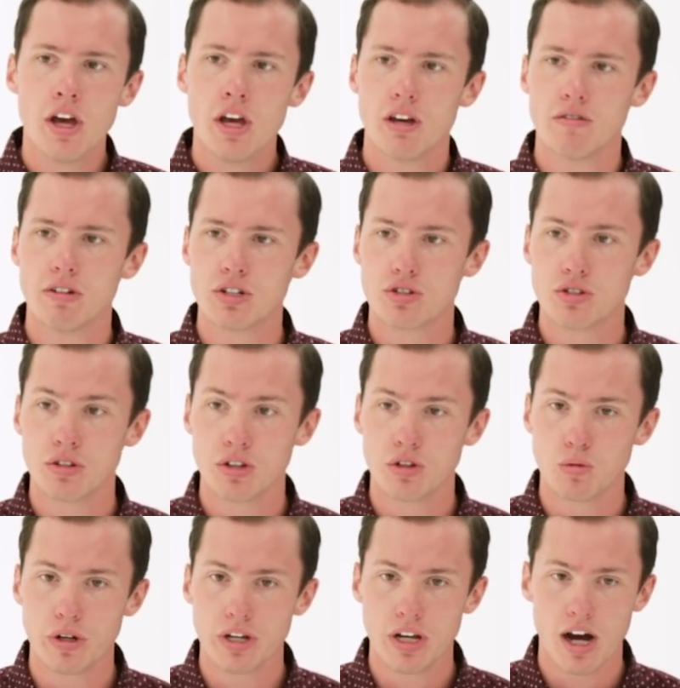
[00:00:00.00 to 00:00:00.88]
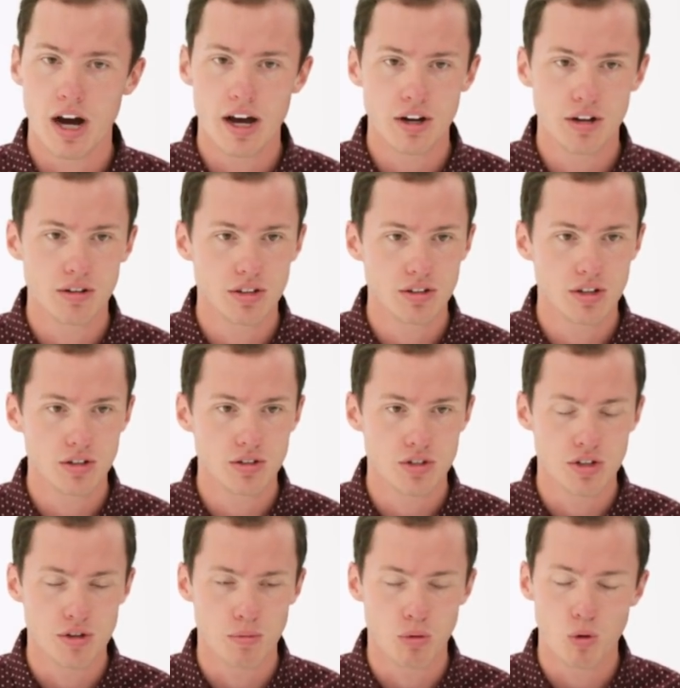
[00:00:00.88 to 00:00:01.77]
Eventually, we got
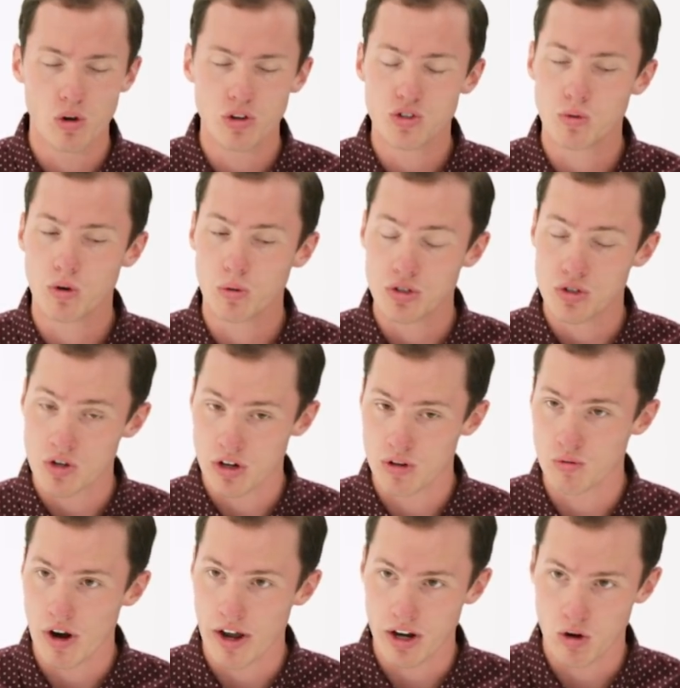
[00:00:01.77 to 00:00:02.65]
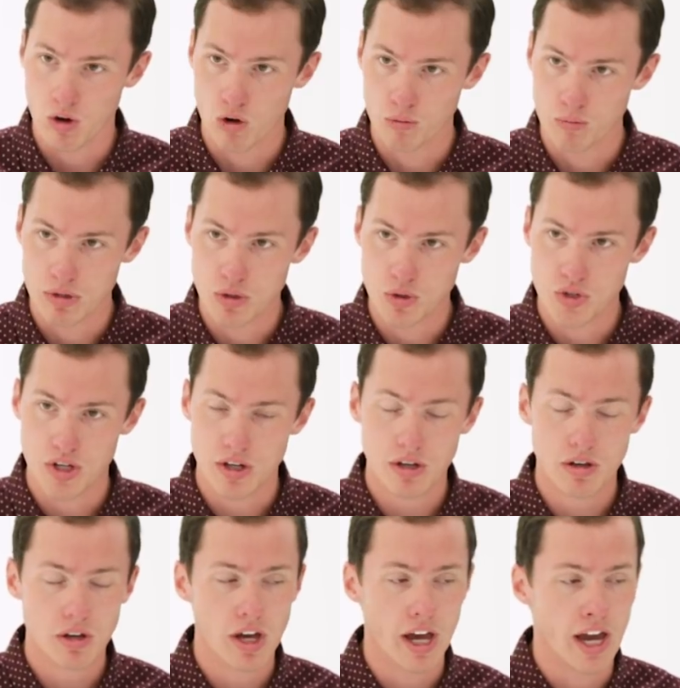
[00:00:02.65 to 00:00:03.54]
to the point to where we started writing our own
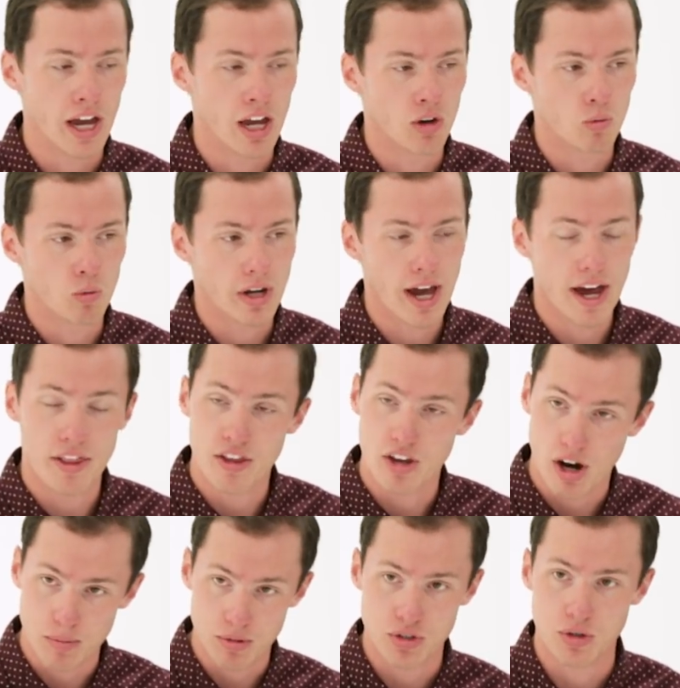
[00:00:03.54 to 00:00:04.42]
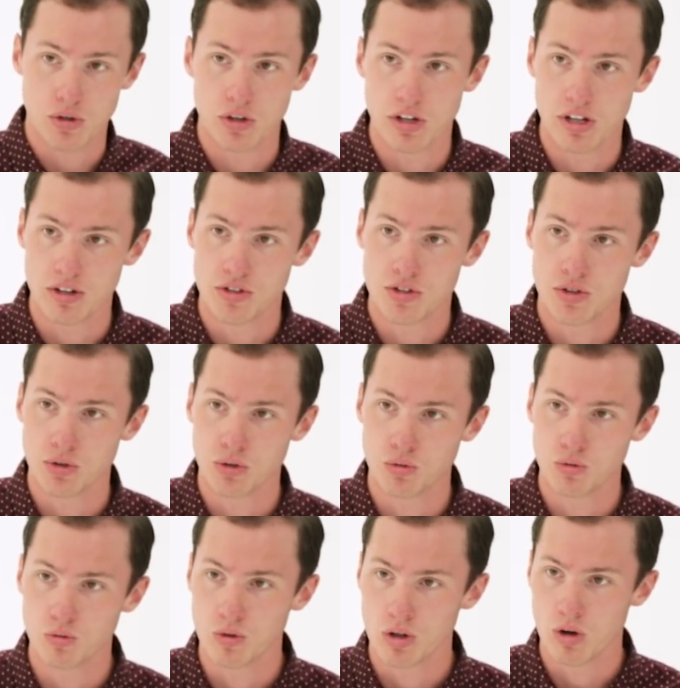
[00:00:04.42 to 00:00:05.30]
music and we had the opportunity
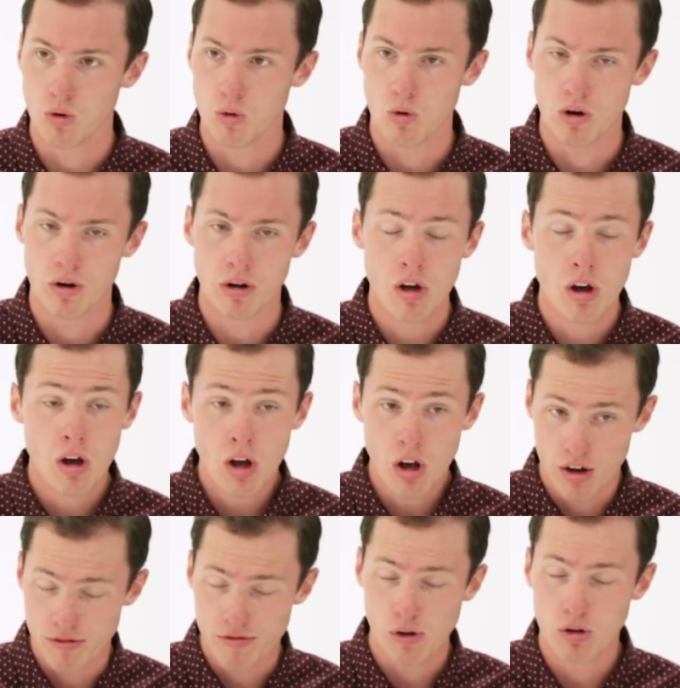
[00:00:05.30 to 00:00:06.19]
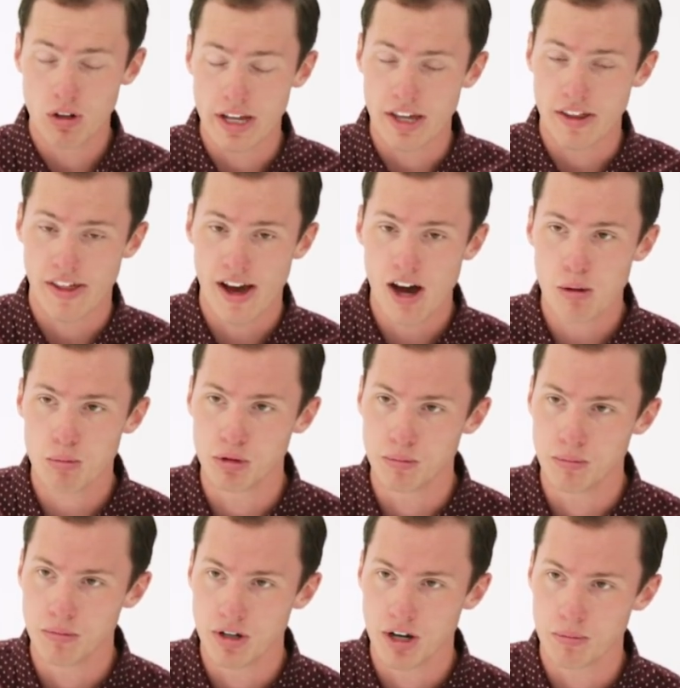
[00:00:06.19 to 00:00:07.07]
to record a full-length
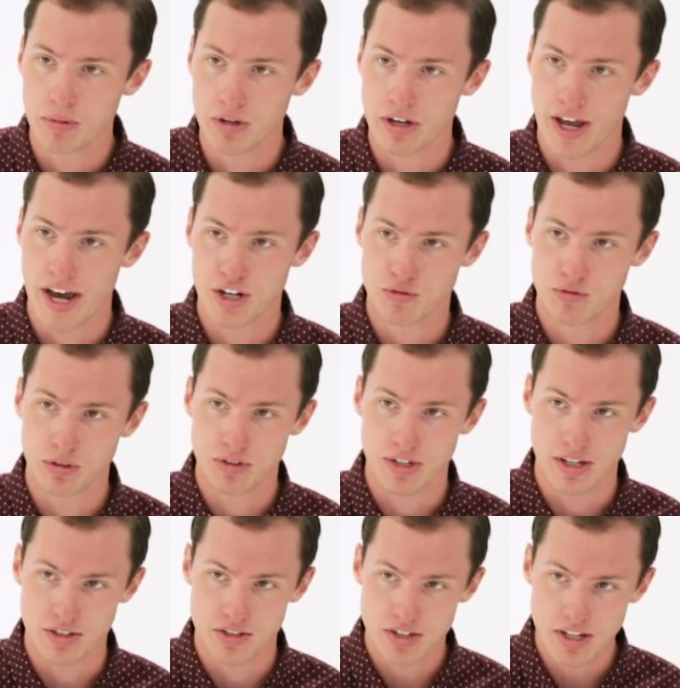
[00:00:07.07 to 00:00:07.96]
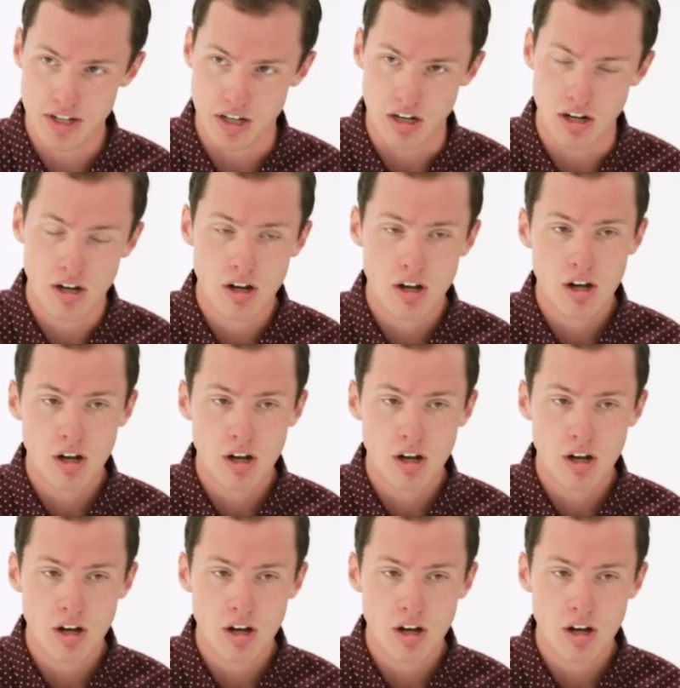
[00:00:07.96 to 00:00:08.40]
album up in Nashville, Tennessee.